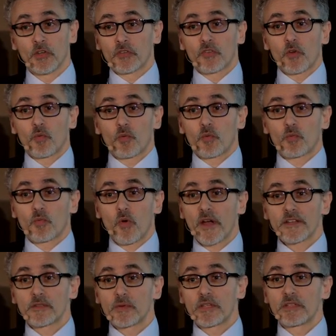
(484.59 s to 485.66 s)
So
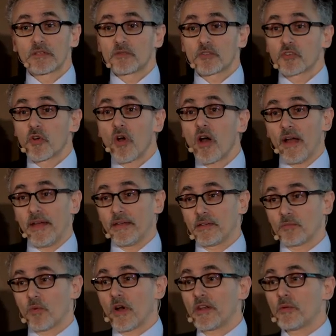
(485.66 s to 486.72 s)
why do we
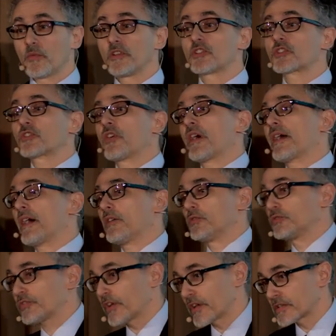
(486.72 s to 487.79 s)
try? Why don't we try out
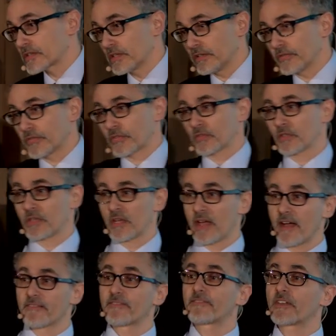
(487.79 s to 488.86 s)
alternatives
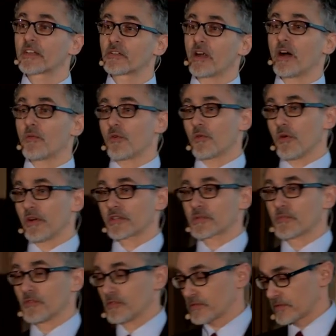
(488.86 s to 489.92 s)
and figure out what
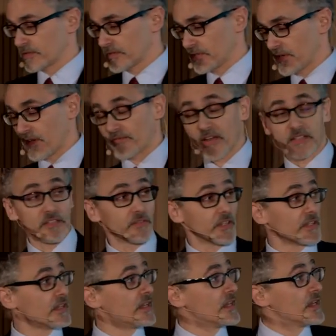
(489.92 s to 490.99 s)
works more
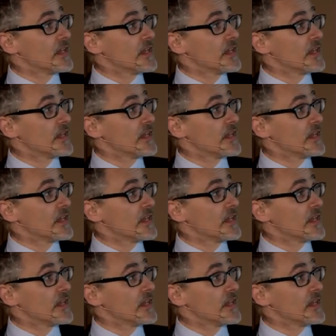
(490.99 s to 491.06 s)
effectively?